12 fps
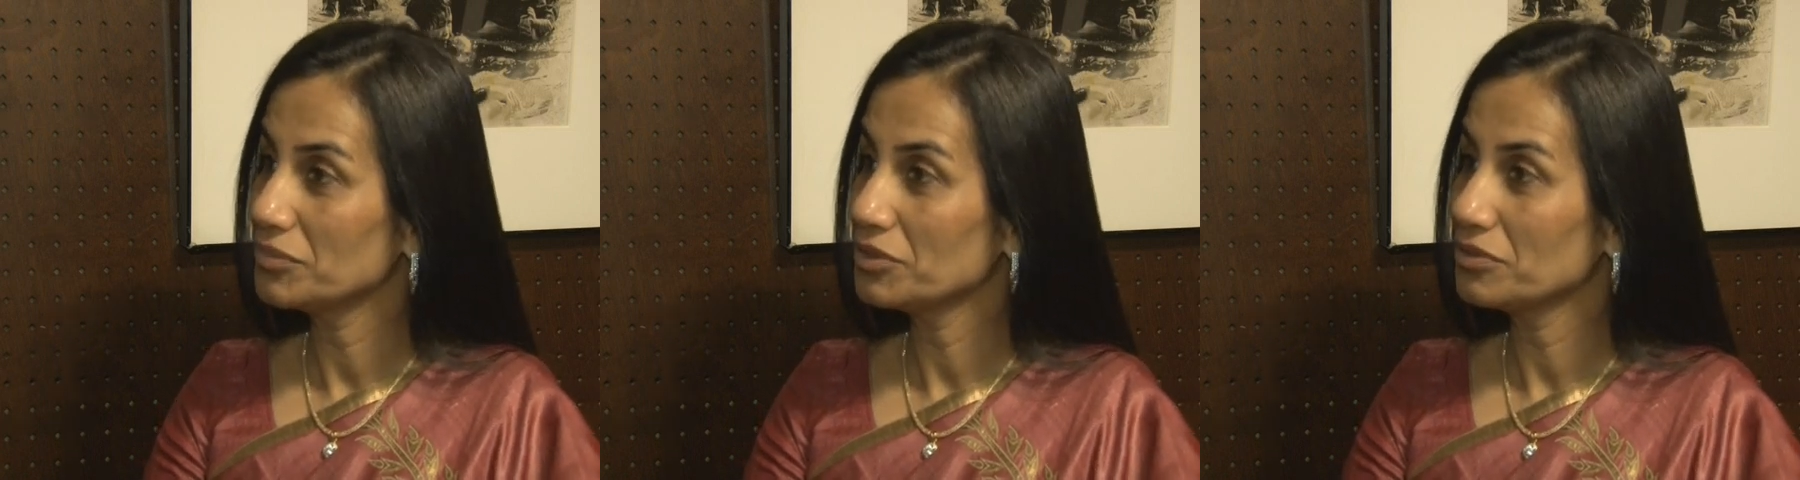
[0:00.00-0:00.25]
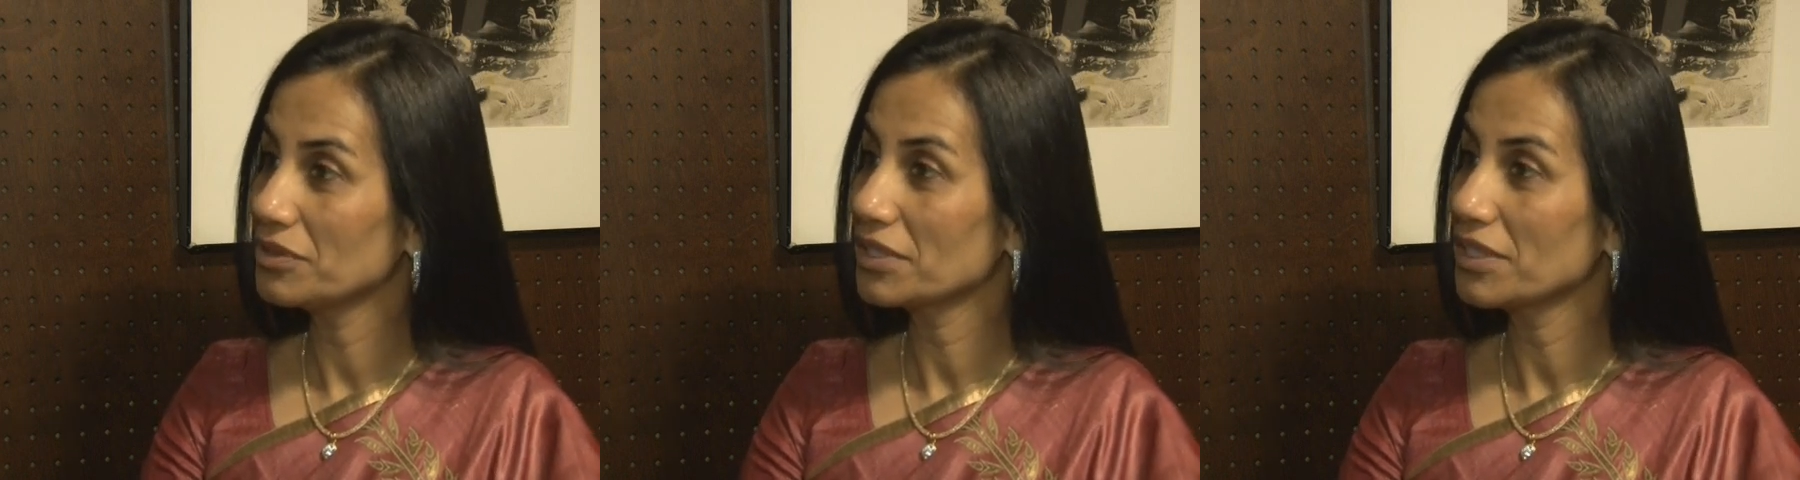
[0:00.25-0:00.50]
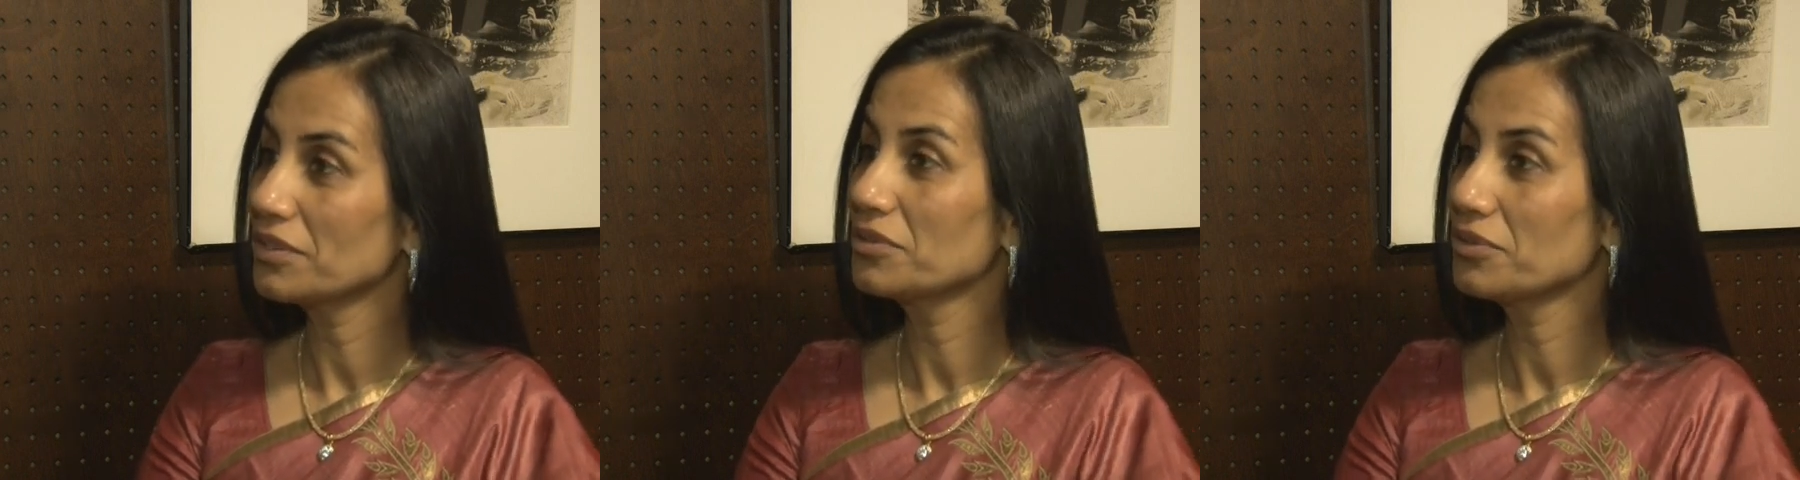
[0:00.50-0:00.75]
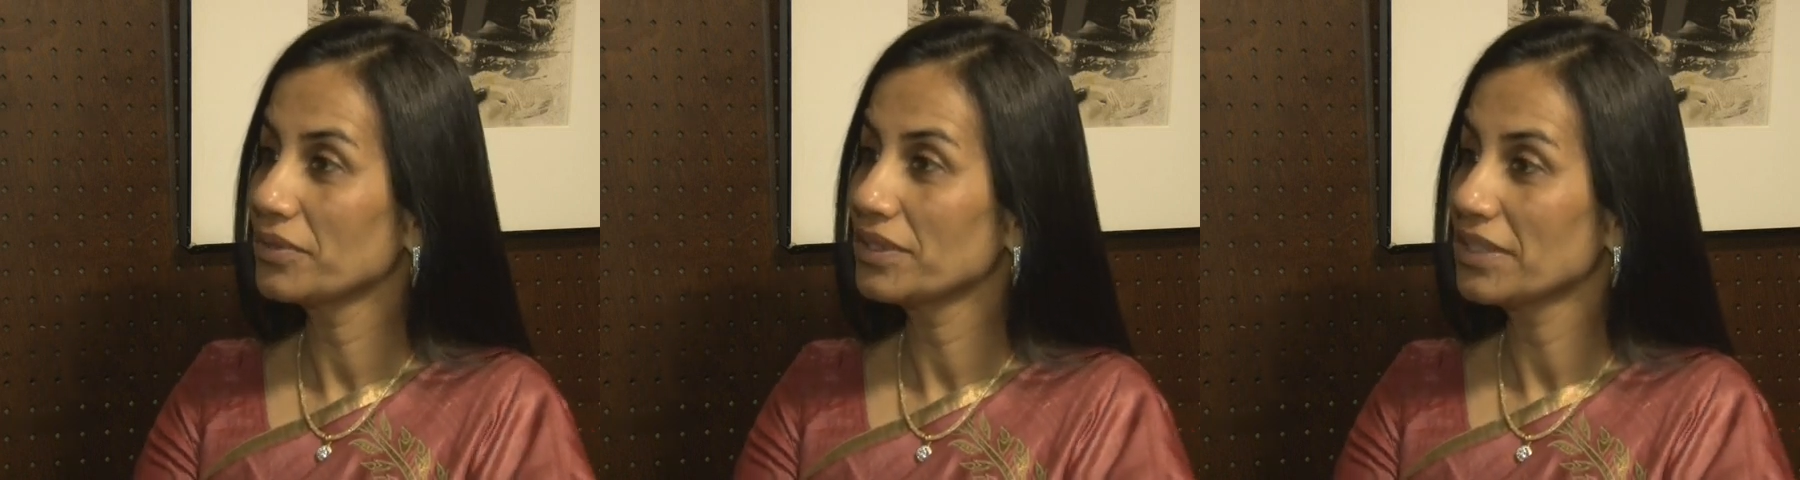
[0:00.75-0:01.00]
you know, again
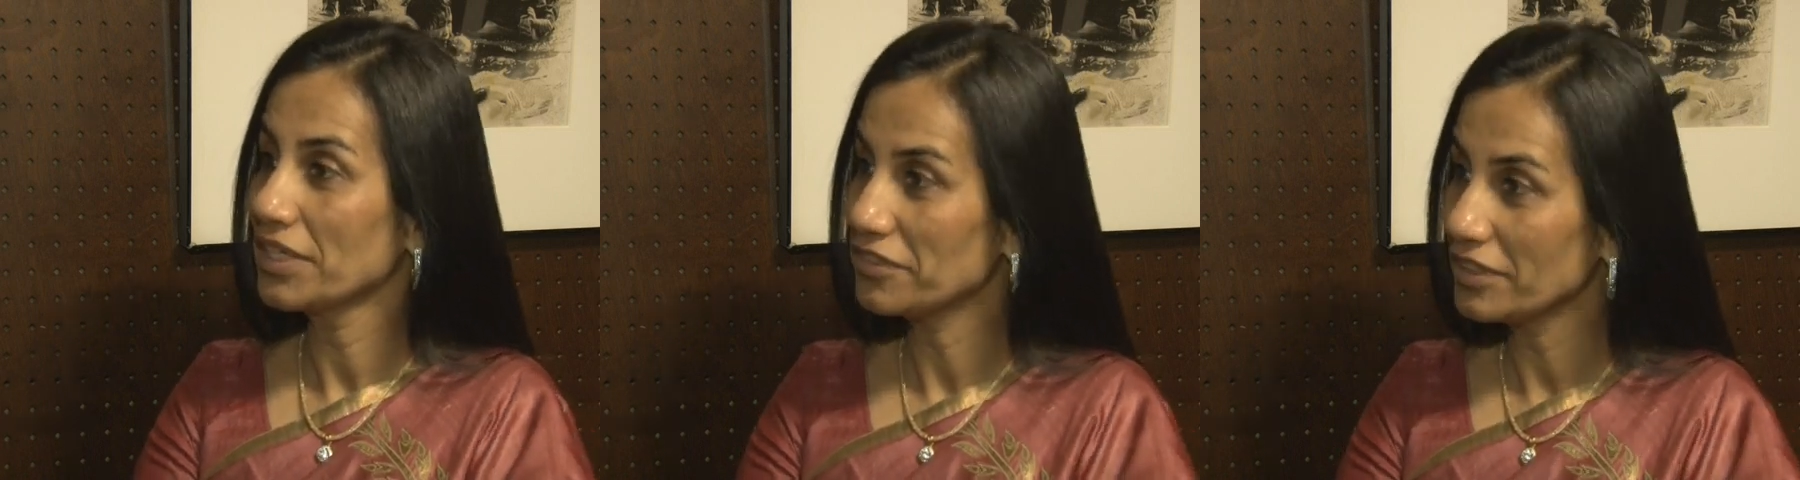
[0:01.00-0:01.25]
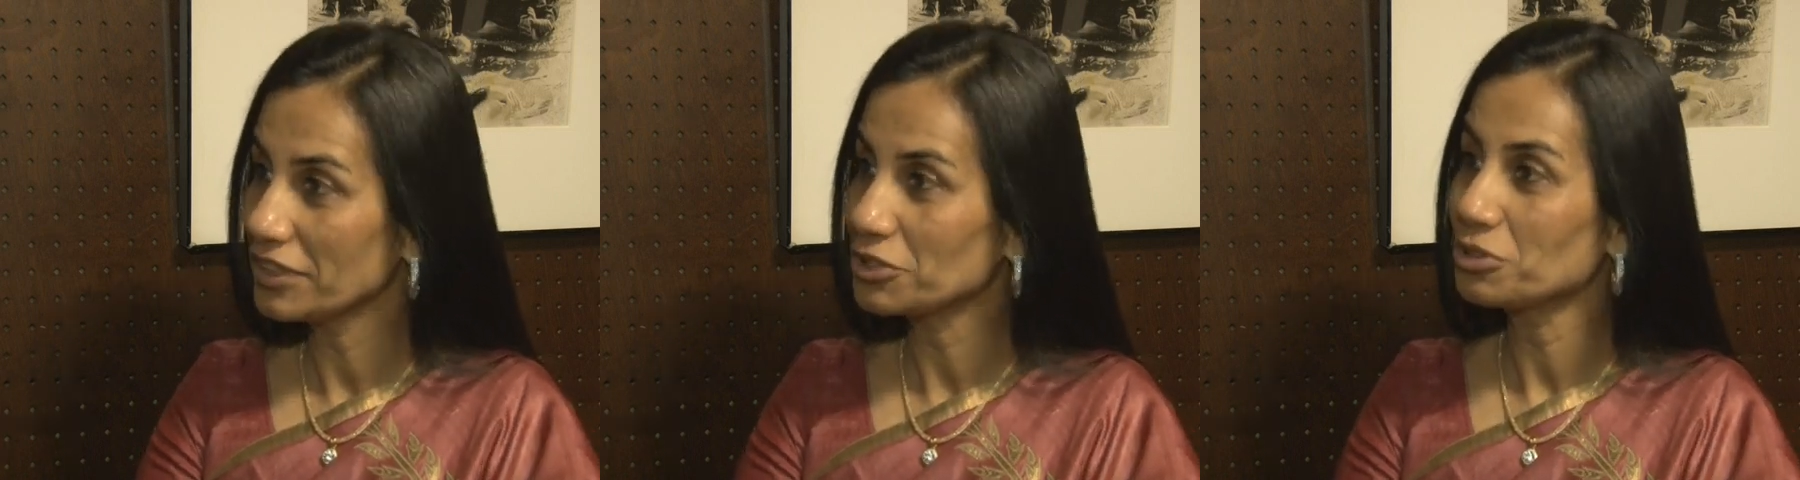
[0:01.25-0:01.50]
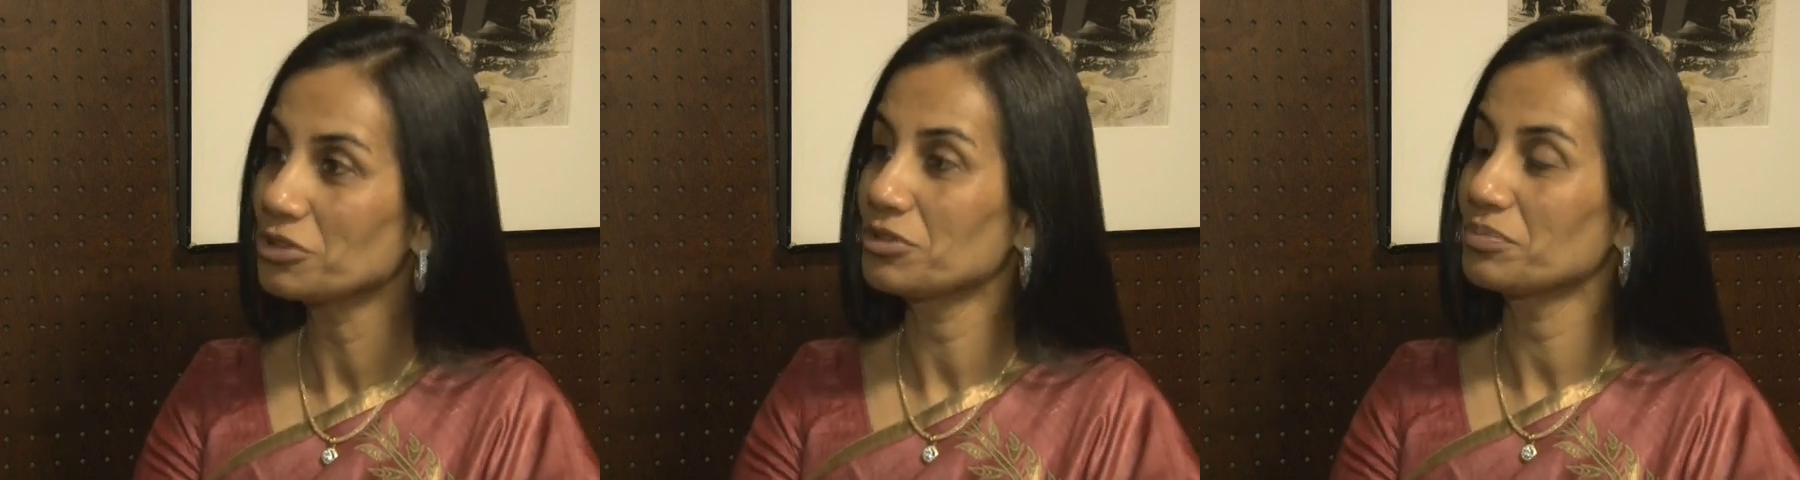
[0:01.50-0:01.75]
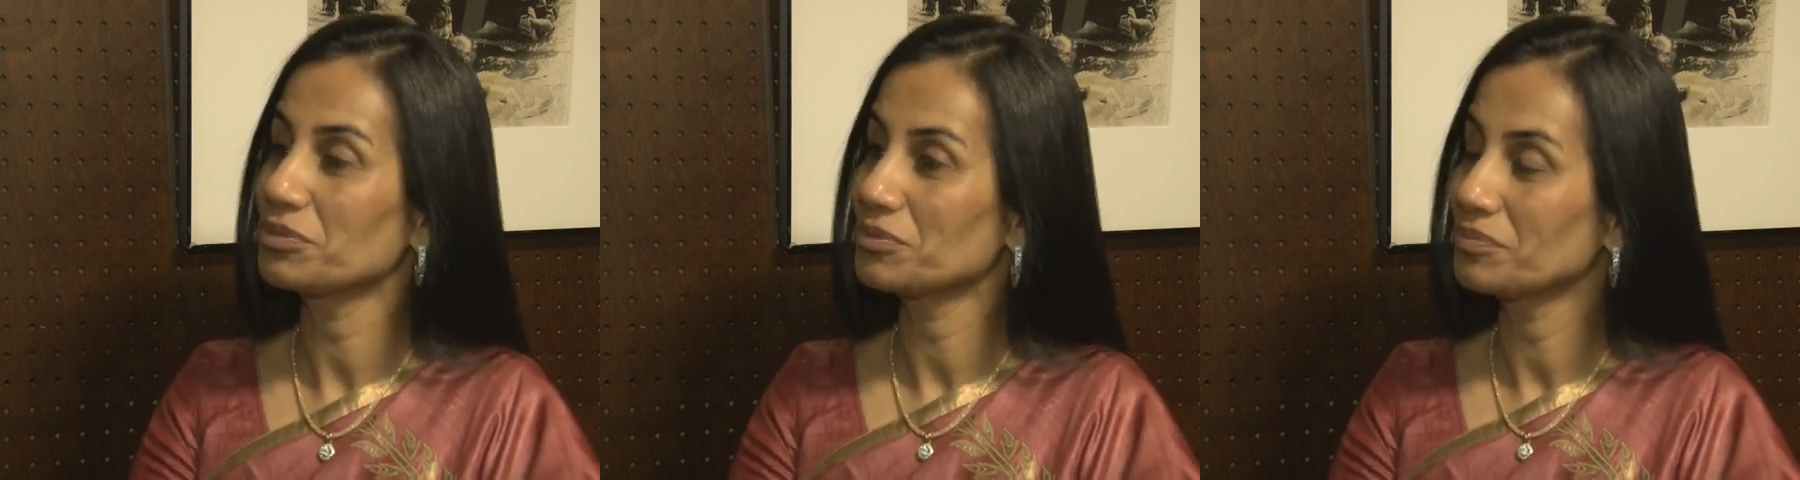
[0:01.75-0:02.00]
growing that relationship.